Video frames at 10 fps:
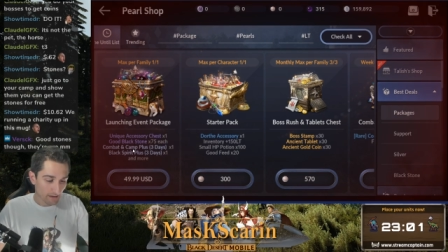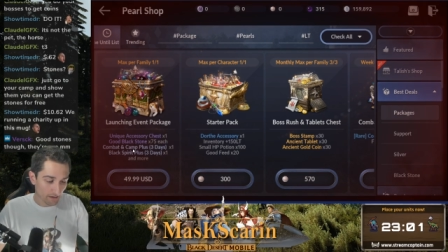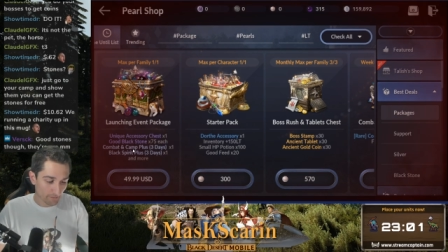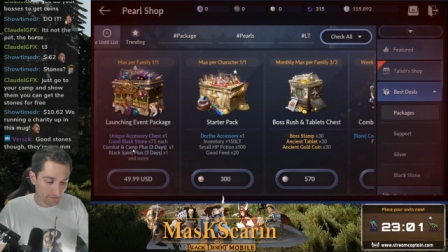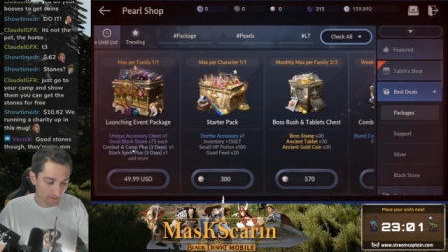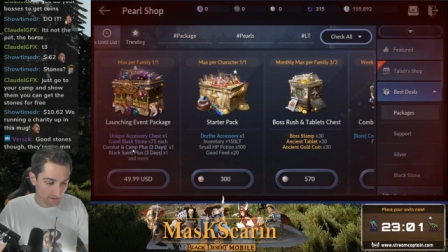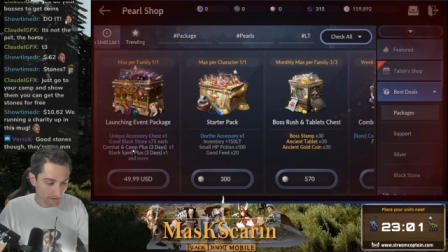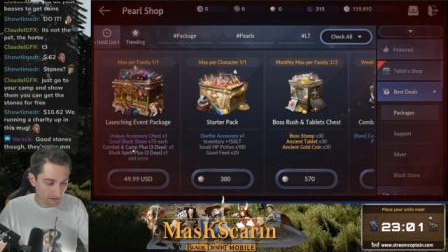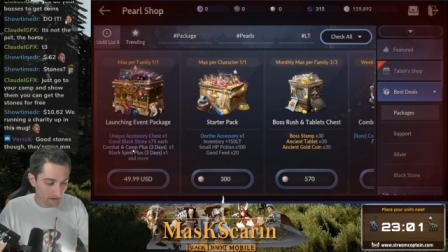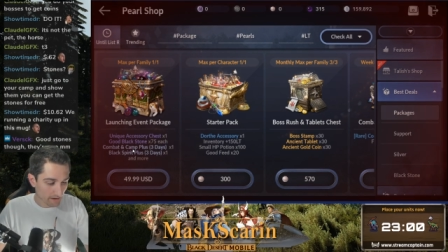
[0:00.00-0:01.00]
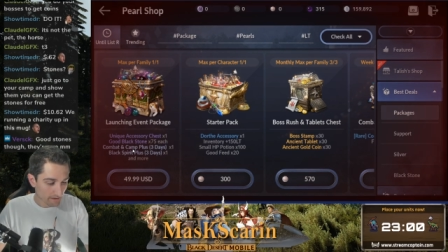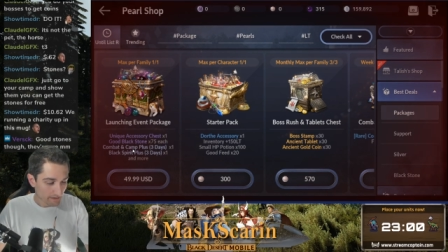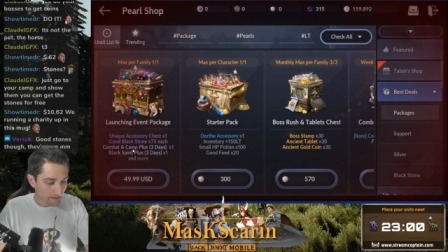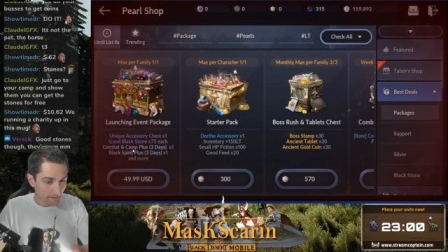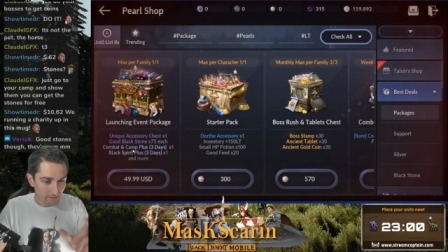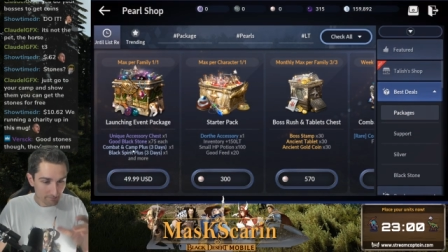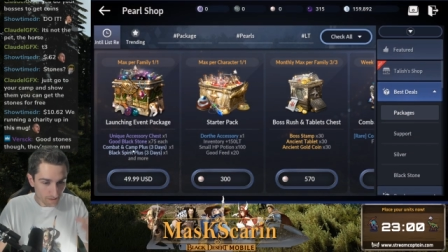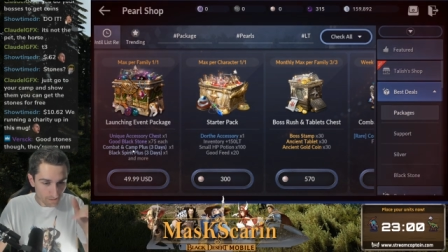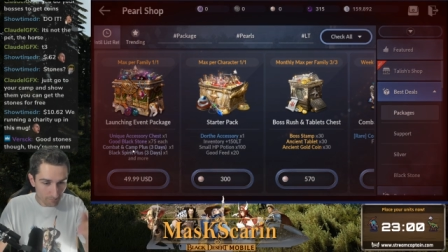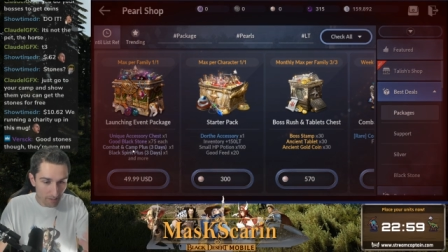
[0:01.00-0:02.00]
of silica
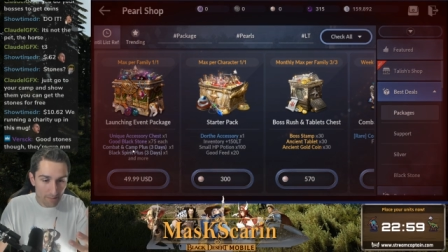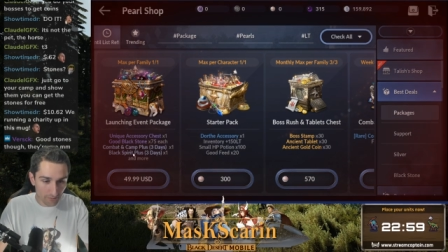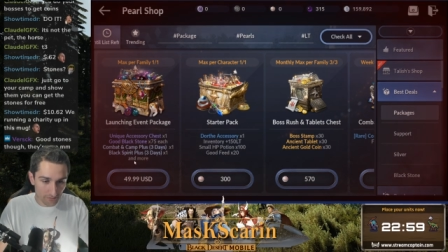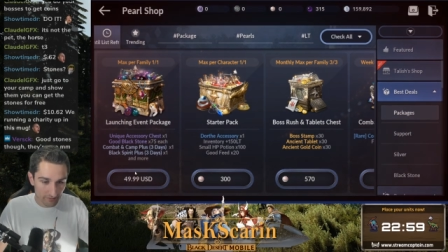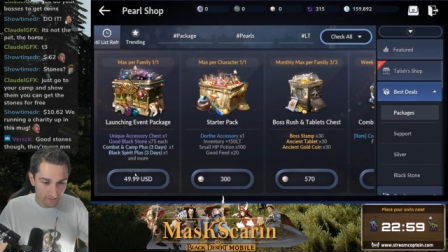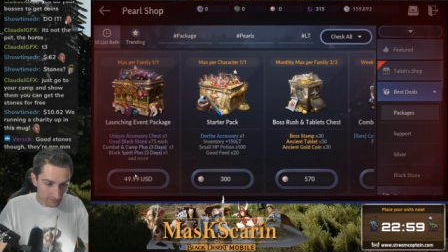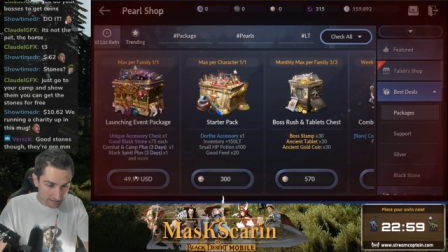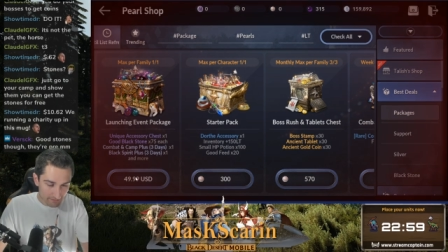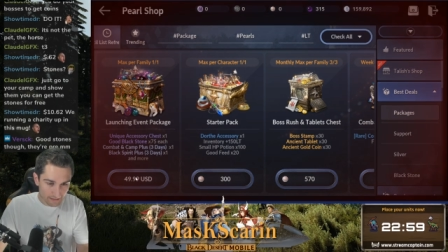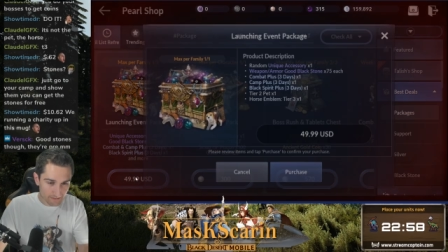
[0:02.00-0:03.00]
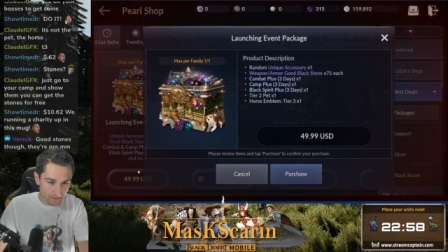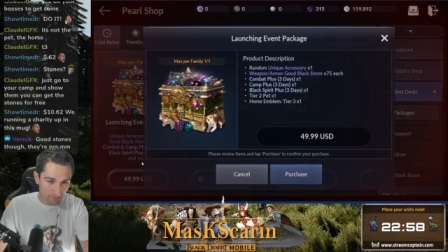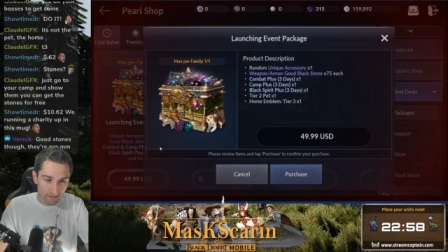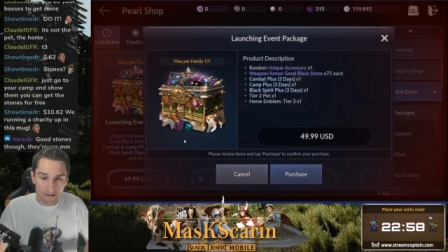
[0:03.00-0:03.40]
uh, pebbles. That's that's the